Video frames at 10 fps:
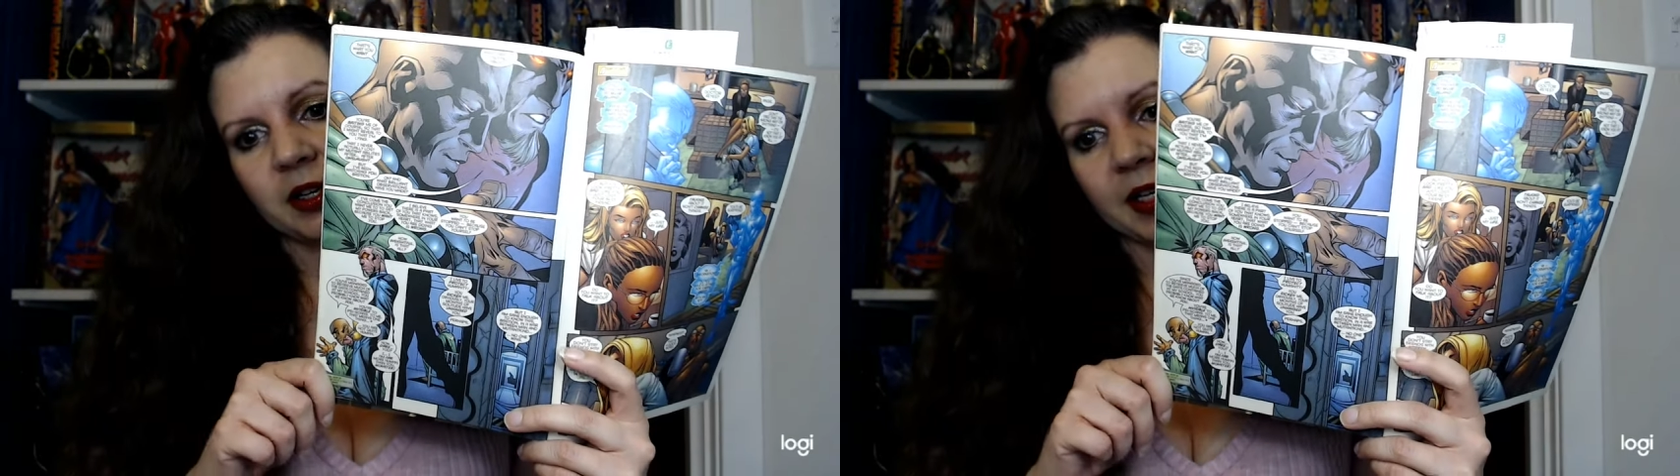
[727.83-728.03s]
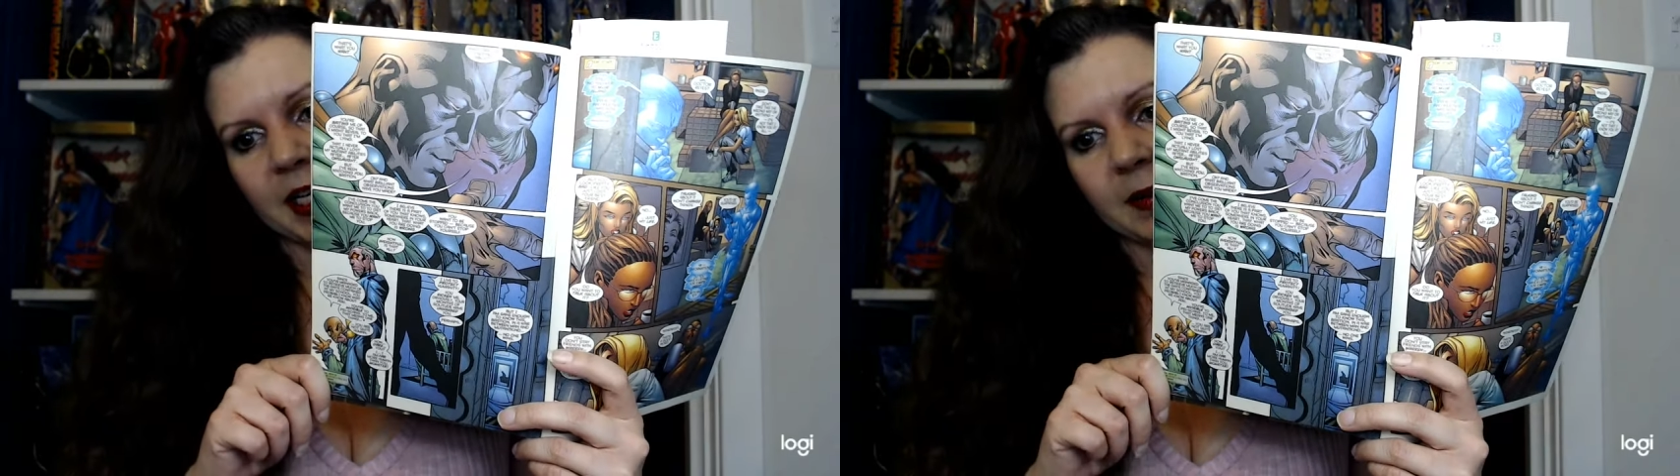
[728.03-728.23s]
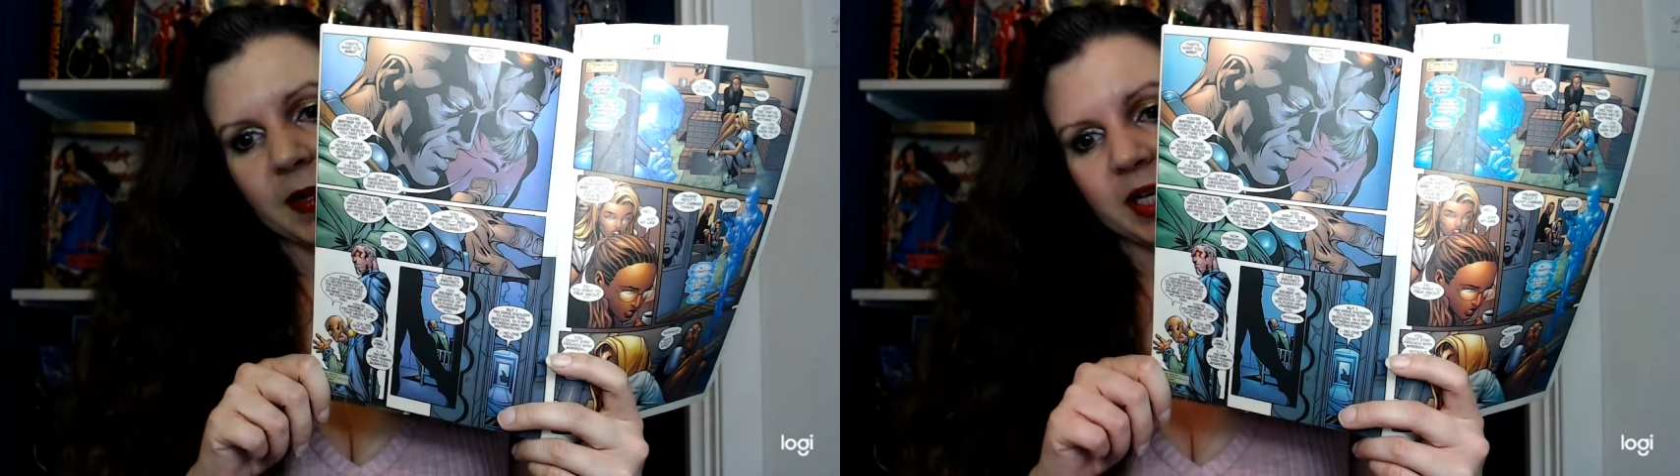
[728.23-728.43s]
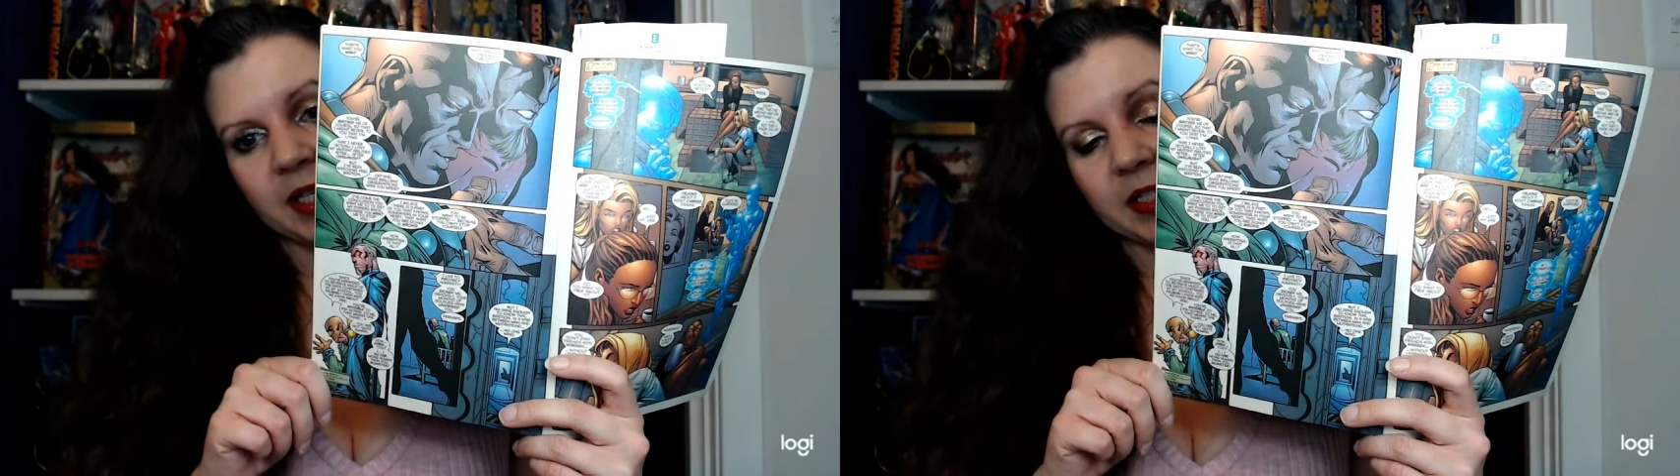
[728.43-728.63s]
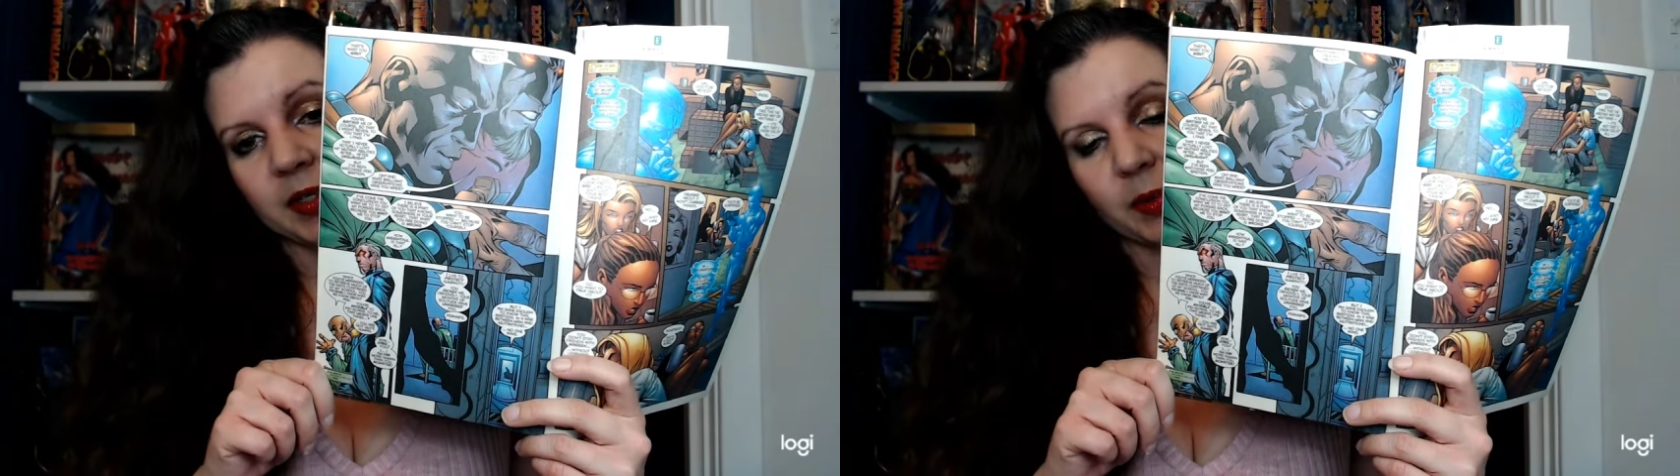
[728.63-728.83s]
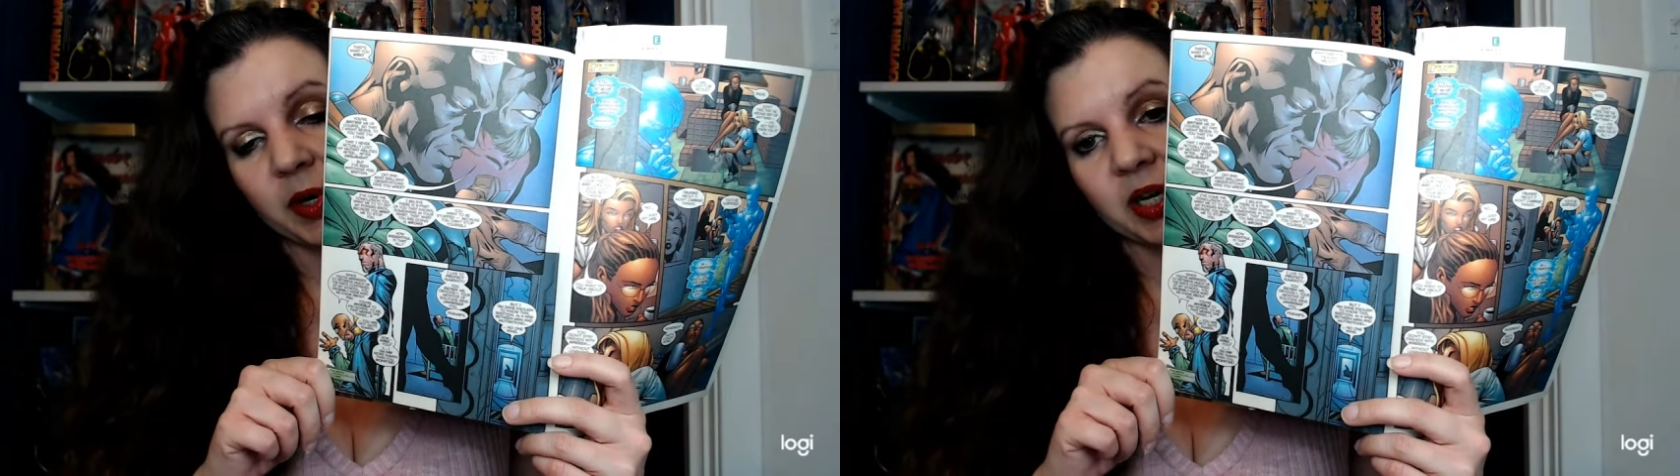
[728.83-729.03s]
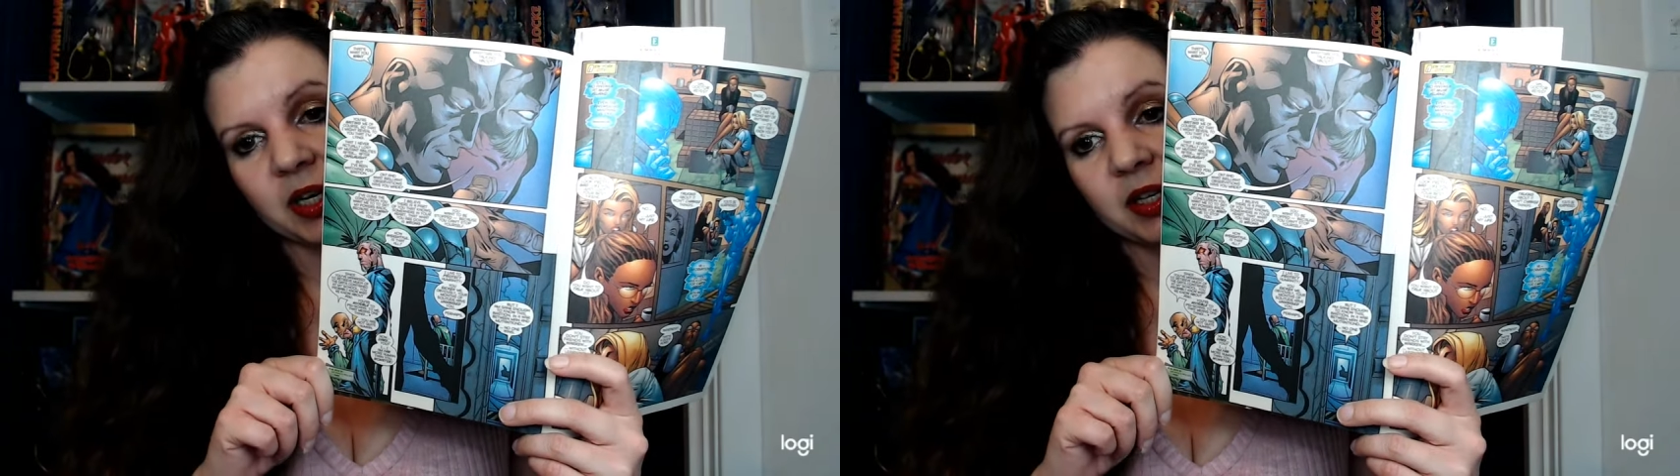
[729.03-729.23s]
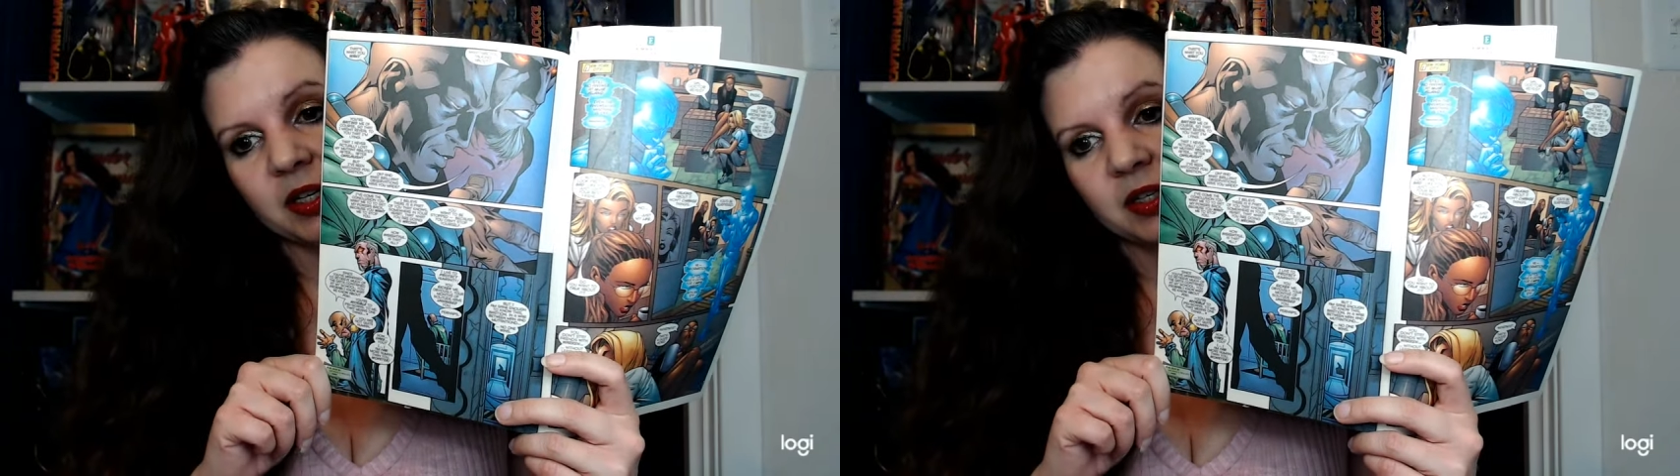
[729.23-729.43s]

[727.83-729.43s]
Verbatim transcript: on him and it didn't work.